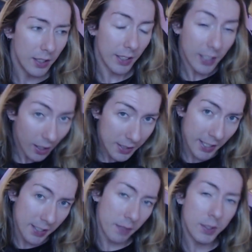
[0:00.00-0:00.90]
the
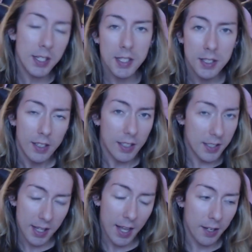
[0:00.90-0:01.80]
context of this This
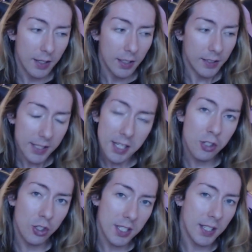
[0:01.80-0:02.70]
is that this is
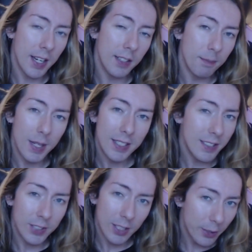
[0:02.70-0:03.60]
just like many
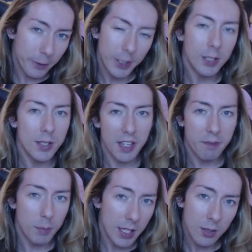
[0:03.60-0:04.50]
of the other videos I've
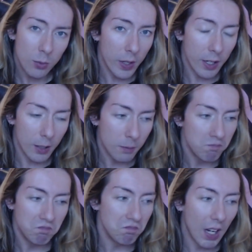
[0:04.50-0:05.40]
made where
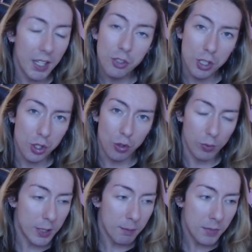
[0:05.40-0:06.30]
I just
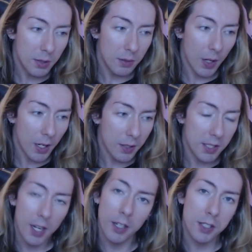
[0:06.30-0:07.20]
streamed and
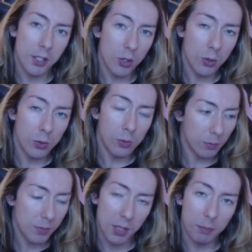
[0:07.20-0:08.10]
decided to do
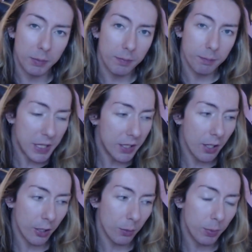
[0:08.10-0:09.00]
some Mii
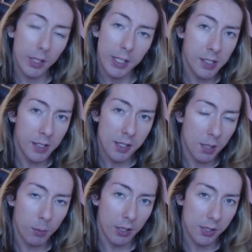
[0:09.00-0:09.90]
Gunner playing in
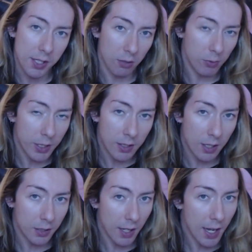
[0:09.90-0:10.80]
someone else's arena
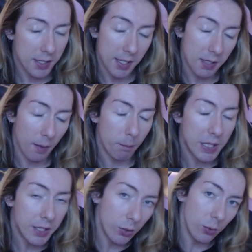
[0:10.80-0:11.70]
on the S S B
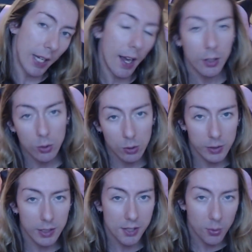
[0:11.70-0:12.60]
U
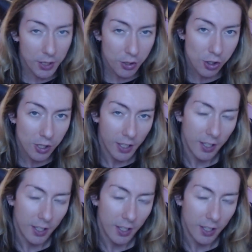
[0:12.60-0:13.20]
category on Twitch,